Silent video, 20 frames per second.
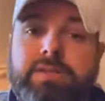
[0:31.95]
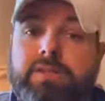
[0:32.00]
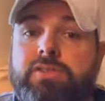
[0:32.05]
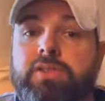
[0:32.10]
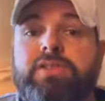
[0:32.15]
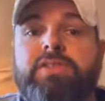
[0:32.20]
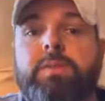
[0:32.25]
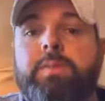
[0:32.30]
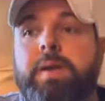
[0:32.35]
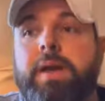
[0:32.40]
It
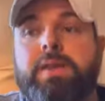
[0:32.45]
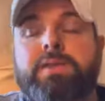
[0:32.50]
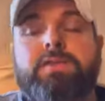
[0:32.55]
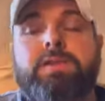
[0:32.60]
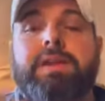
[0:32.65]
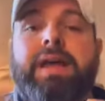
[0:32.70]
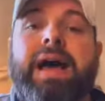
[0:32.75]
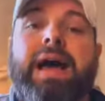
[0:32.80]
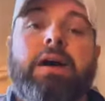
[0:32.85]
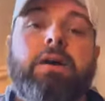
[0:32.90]
just depends
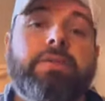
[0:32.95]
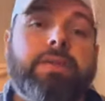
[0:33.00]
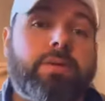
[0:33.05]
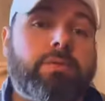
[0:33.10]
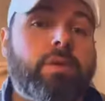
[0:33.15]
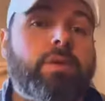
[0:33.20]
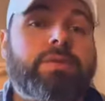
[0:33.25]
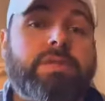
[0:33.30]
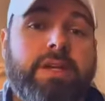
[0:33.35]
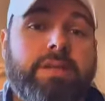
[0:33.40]
on how they
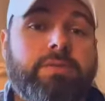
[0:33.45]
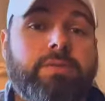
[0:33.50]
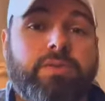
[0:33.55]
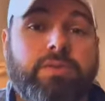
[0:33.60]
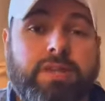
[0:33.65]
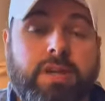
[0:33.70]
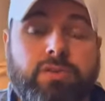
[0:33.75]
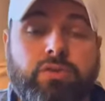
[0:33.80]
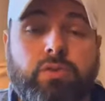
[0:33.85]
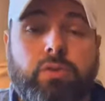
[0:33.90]
rotate their
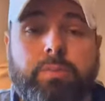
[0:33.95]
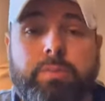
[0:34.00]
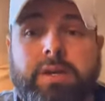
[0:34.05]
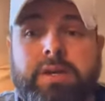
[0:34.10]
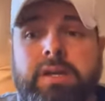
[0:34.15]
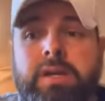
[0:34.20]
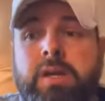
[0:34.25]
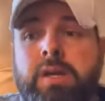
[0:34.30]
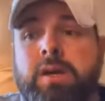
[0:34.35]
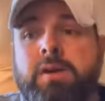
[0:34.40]
schedule.
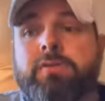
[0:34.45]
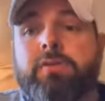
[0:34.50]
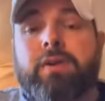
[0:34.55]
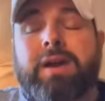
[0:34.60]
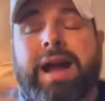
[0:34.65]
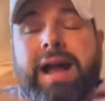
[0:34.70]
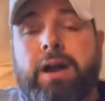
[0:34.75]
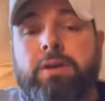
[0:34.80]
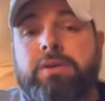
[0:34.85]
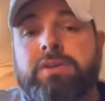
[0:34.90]
But
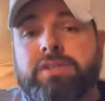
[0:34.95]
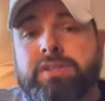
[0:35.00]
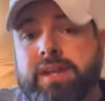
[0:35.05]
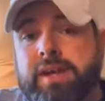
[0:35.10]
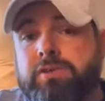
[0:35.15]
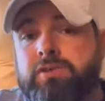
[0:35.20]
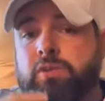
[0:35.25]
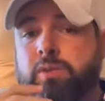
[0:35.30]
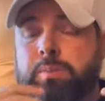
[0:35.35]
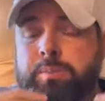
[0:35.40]
for our
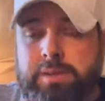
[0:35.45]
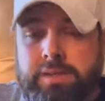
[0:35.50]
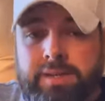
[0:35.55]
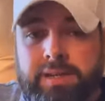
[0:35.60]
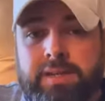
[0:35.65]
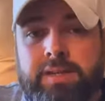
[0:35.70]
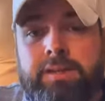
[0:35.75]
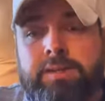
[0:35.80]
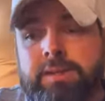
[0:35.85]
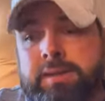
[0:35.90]
schedule
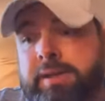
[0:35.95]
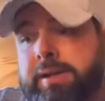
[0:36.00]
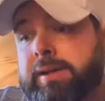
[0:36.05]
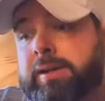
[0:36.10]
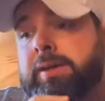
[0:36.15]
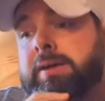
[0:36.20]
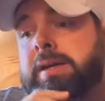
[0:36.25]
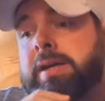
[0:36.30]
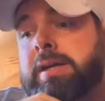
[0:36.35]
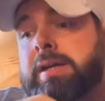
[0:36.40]
beginning of the
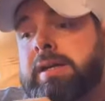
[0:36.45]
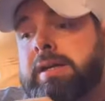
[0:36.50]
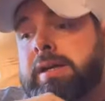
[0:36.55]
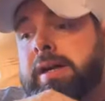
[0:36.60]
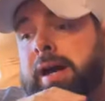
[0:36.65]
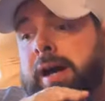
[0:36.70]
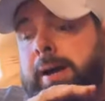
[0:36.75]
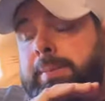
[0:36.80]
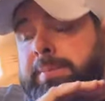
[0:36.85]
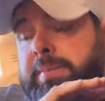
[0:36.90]
year.
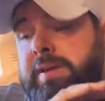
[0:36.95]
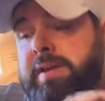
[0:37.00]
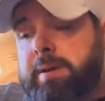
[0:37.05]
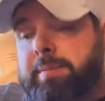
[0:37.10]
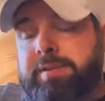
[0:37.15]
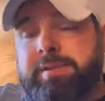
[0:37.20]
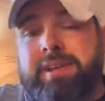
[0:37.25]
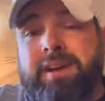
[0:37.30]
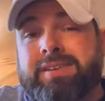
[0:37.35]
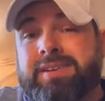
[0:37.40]
Um,
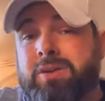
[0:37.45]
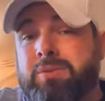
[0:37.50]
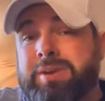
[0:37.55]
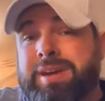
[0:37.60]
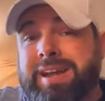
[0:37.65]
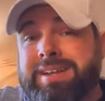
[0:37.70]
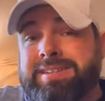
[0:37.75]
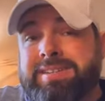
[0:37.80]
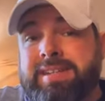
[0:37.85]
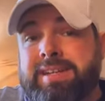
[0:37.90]
coming down here
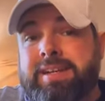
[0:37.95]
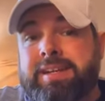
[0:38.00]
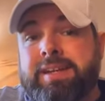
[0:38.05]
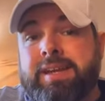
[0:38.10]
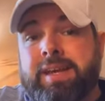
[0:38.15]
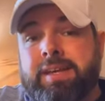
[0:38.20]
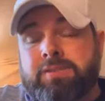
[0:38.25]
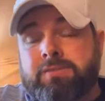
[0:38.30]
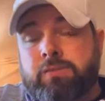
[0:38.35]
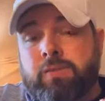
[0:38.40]
when I
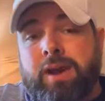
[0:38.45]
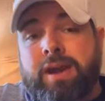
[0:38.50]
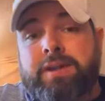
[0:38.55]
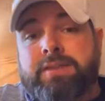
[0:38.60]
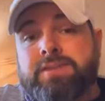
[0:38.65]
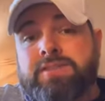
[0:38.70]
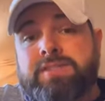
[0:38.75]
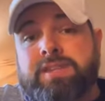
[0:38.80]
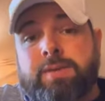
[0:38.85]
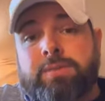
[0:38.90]
did, it
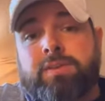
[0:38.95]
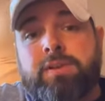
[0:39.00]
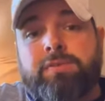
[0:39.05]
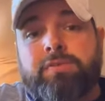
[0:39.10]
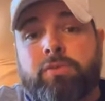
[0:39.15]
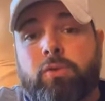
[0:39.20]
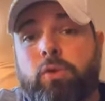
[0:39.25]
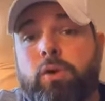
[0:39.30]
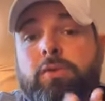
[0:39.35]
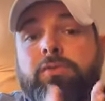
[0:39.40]
ran seven to
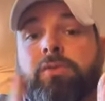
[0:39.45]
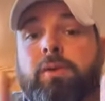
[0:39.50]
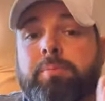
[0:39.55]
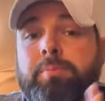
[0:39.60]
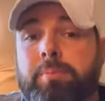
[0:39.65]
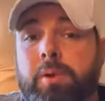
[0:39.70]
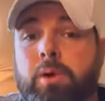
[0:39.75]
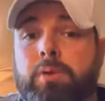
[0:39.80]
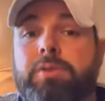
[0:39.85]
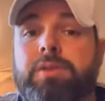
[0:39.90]
four for
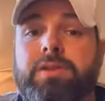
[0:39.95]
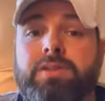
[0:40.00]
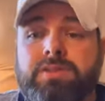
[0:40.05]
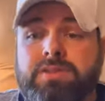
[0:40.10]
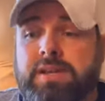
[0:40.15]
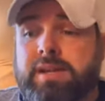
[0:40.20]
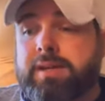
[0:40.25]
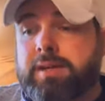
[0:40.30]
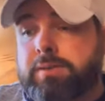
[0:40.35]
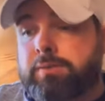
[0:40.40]
both
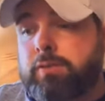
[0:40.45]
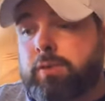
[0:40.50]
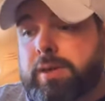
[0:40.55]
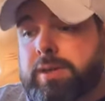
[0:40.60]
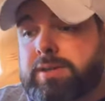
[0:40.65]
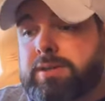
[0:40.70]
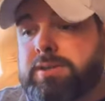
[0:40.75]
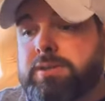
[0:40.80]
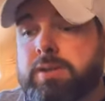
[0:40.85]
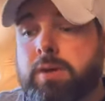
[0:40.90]
consecutive
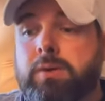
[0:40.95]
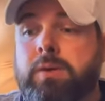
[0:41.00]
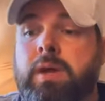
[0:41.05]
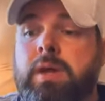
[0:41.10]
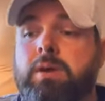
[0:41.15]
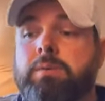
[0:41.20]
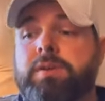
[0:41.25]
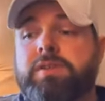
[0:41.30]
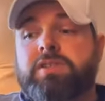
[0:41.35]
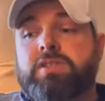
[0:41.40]
weeks. So
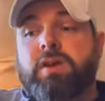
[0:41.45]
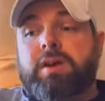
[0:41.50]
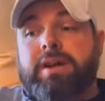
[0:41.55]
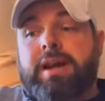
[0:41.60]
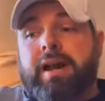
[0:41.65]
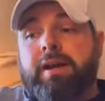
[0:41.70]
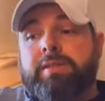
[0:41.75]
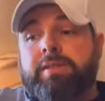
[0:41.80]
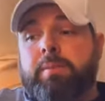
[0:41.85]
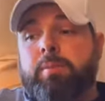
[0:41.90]
we started
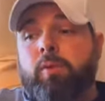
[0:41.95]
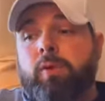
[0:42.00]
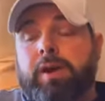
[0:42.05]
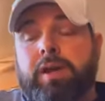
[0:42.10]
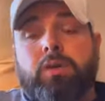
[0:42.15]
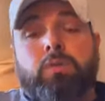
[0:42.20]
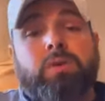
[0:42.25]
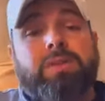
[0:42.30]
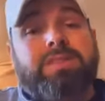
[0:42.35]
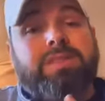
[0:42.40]
out in the
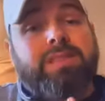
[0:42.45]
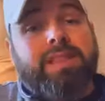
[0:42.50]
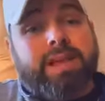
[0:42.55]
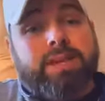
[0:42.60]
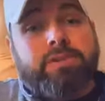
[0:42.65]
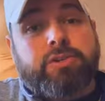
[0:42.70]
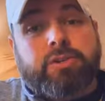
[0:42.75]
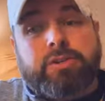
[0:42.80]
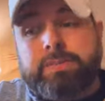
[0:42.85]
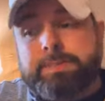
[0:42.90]
morning with
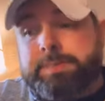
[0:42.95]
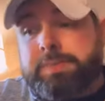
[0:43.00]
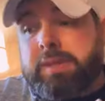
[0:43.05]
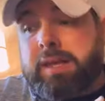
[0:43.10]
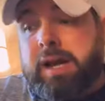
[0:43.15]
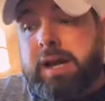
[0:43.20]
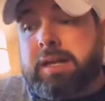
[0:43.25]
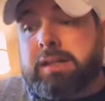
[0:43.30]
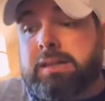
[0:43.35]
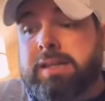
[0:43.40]
lecture.
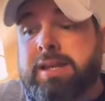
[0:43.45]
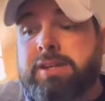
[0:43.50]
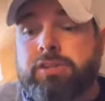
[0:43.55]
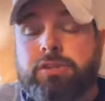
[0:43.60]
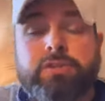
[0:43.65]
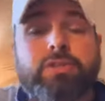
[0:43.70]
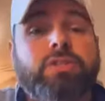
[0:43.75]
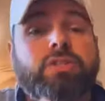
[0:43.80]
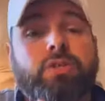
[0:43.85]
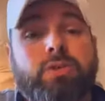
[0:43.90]
Uh,
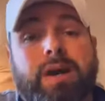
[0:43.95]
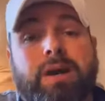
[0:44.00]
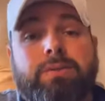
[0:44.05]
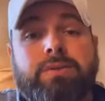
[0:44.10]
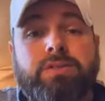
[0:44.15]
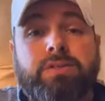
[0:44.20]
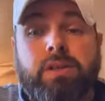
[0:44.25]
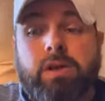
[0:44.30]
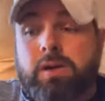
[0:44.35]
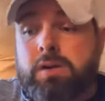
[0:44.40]
lecture is two
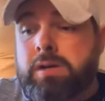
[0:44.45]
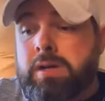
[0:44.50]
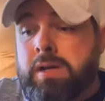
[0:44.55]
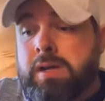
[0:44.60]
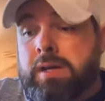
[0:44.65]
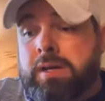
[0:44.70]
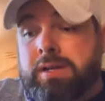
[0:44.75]
hours long.